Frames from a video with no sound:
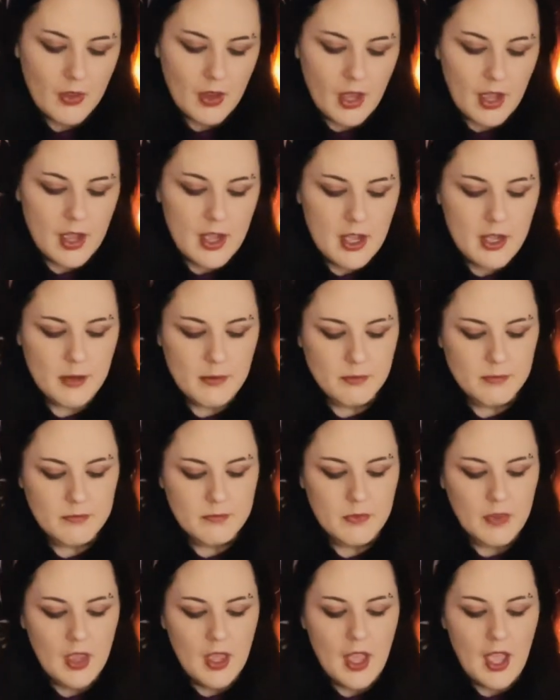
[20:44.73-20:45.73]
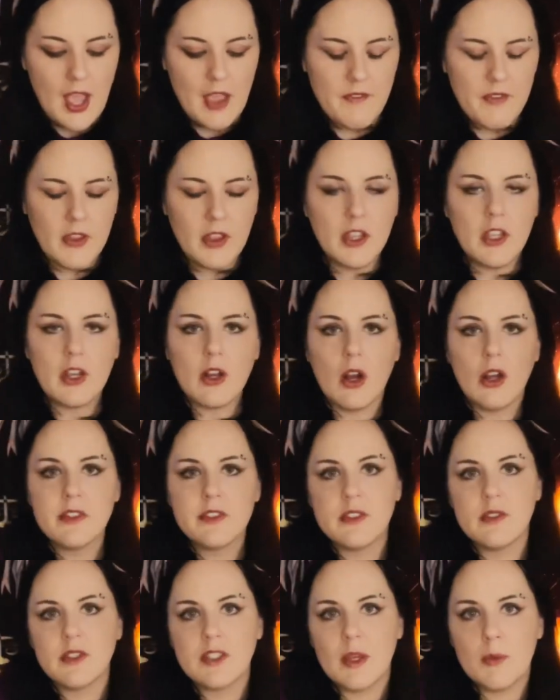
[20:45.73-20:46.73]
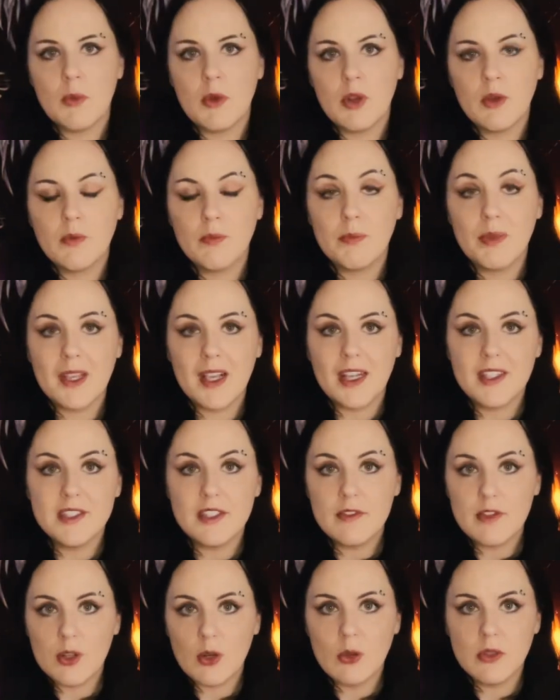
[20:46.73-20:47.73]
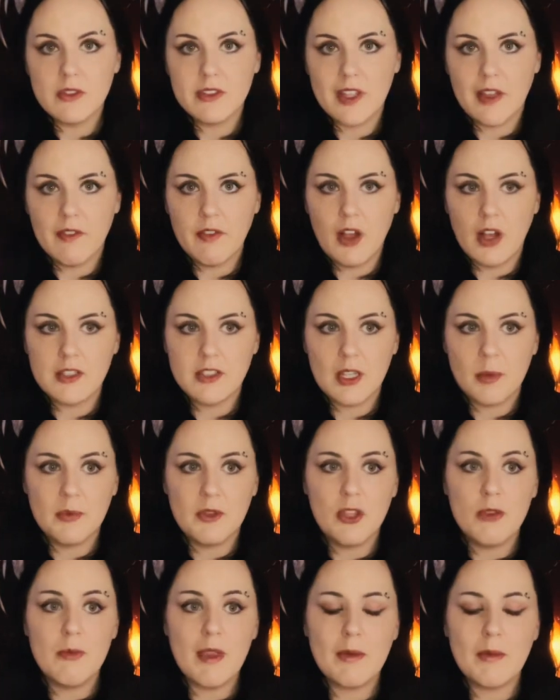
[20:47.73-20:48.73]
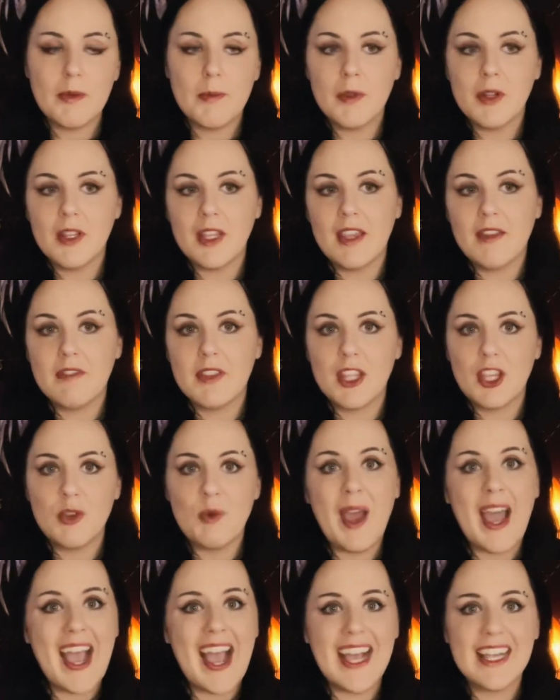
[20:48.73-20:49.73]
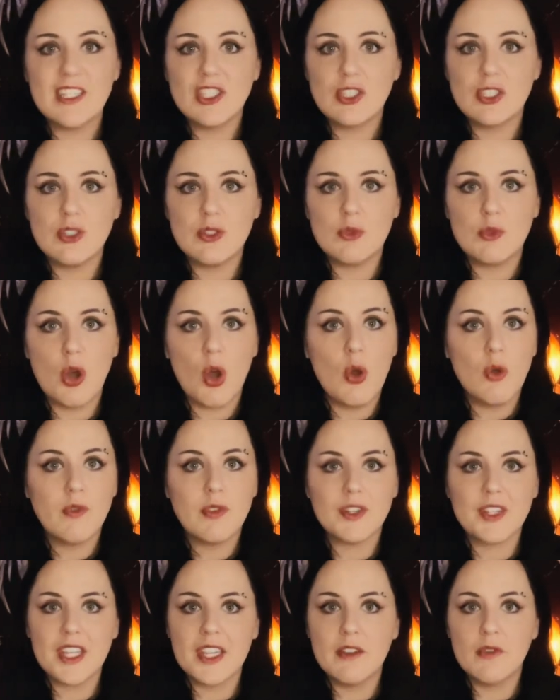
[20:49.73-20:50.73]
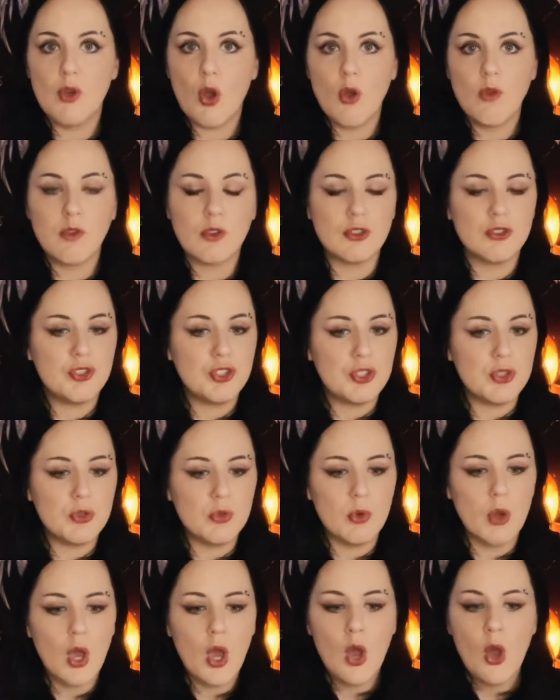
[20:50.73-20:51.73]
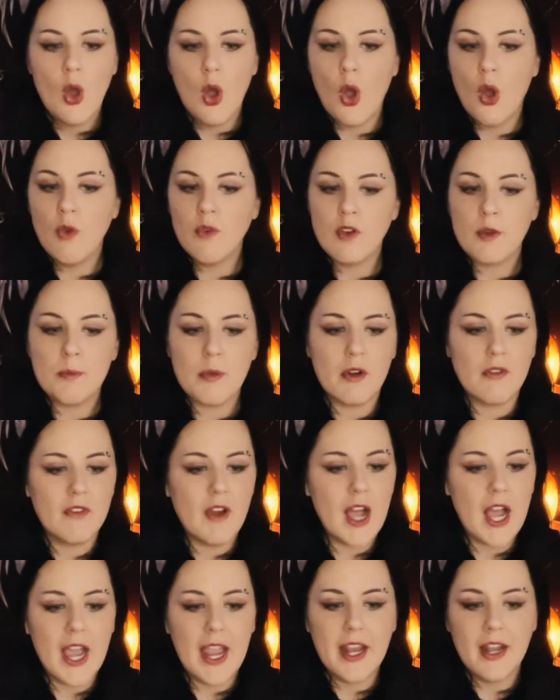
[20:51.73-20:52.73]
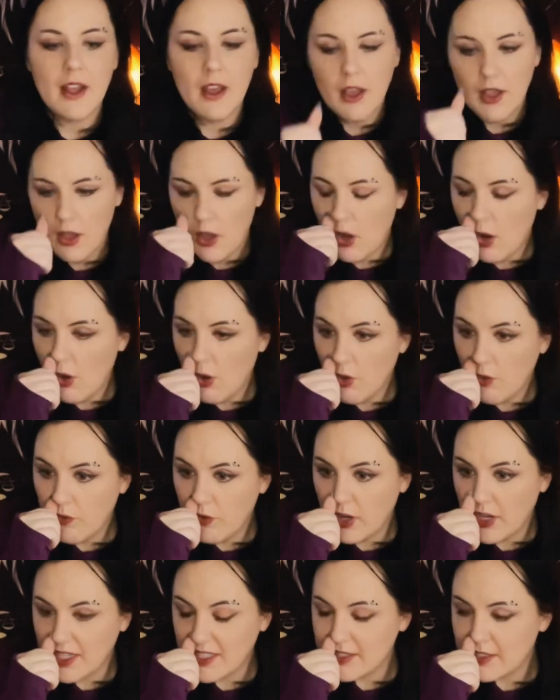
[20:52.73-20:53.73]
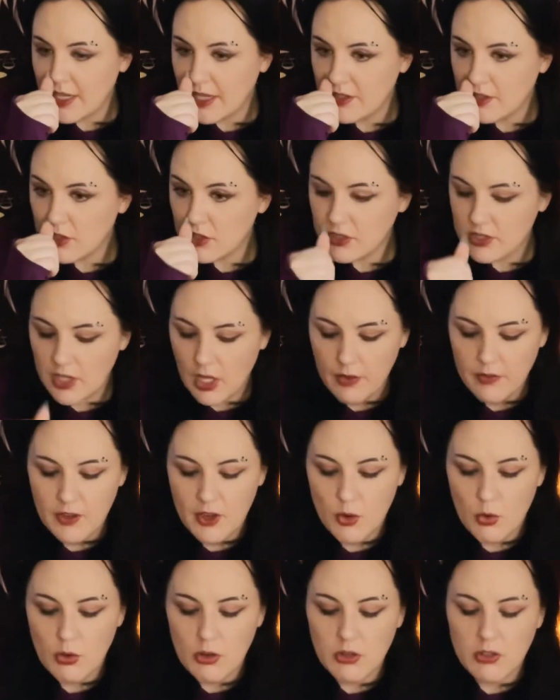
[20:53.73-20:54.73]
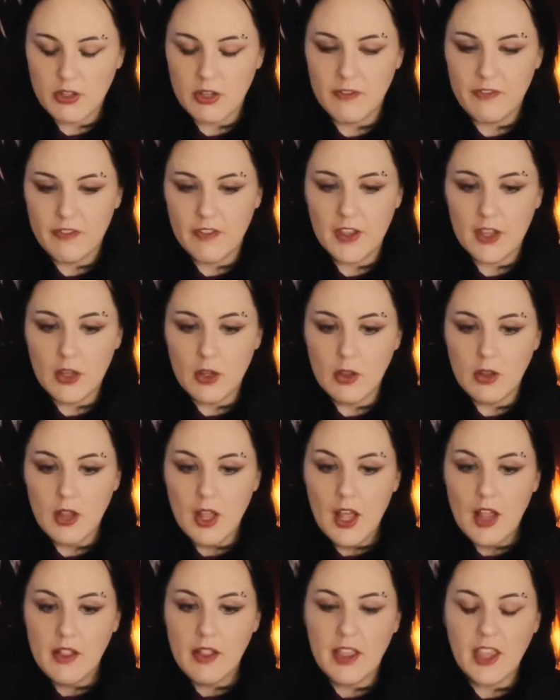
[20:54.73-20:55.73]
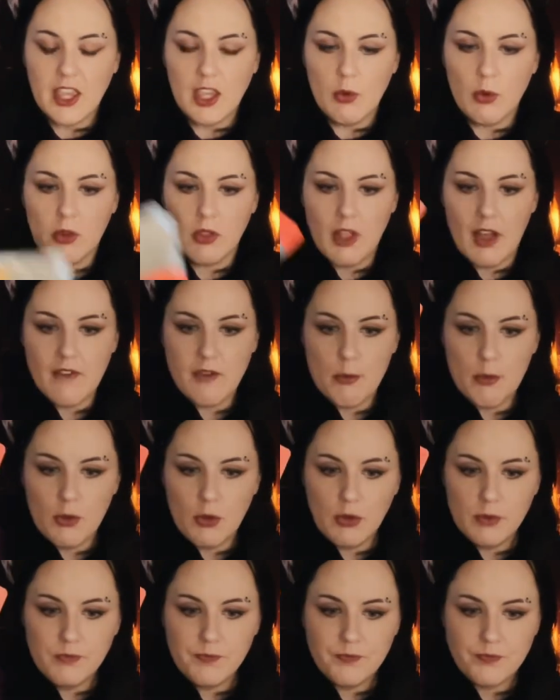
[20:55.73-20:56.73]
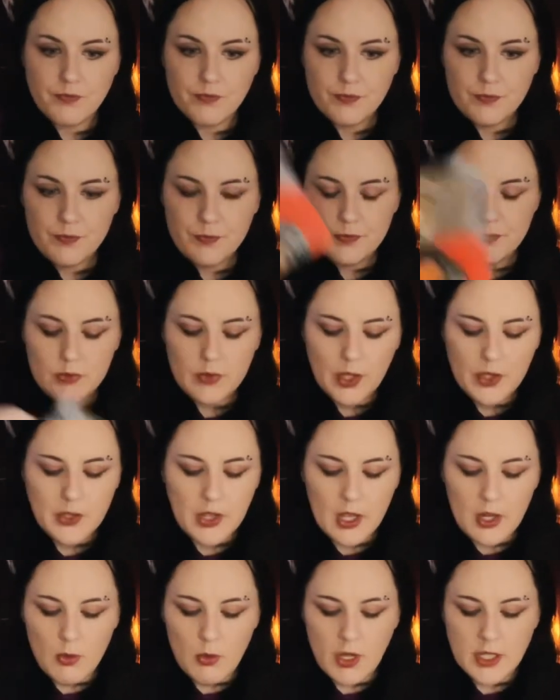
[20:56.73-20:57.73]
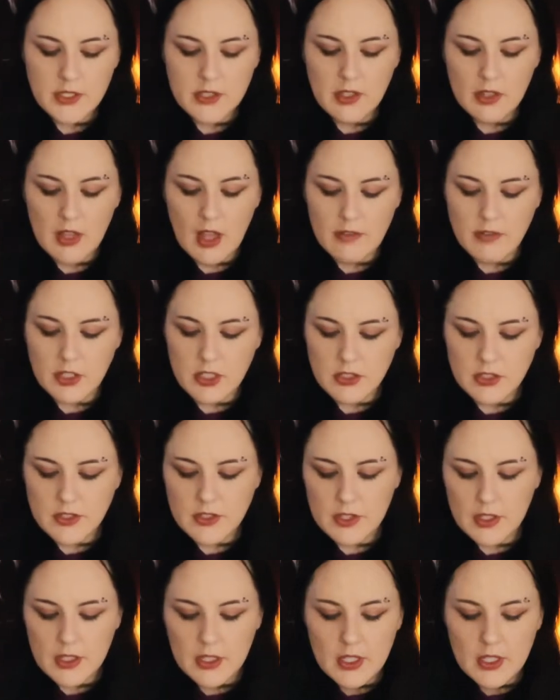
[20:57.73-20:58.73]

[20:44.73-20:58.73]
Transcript: I feel like you're also someone, because of your old self-concept, you maybe believe that you had to overgive, overdo, overprovide, overextend yourself in order to feel like you were lovable. Ten of Wands, the Lovers.